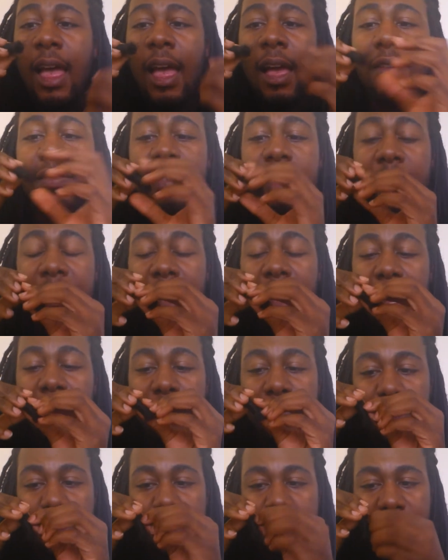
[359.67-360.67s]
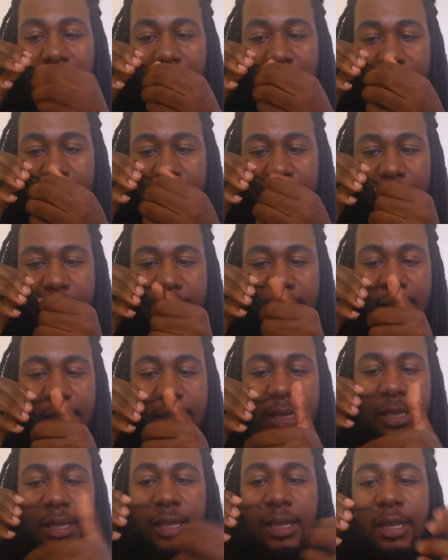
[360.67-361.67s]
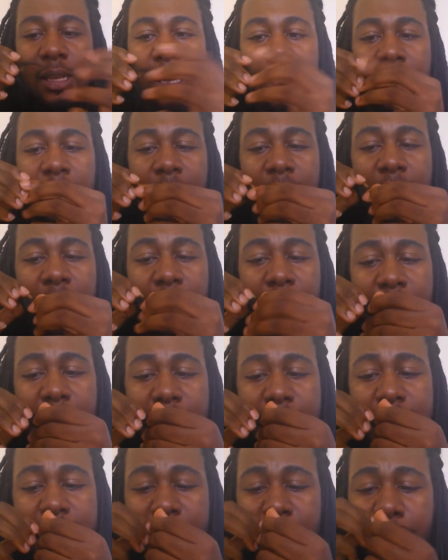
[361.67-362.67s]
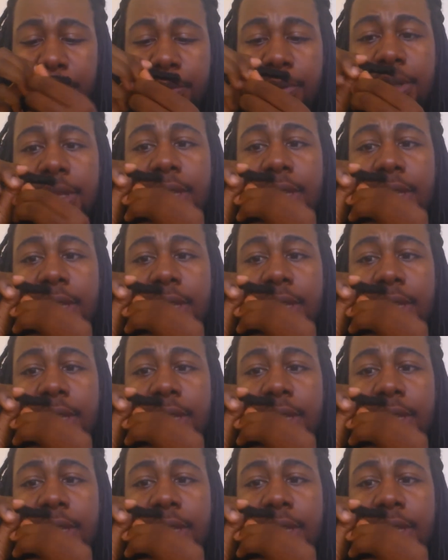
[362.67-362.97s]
I've done that a few times. It didn't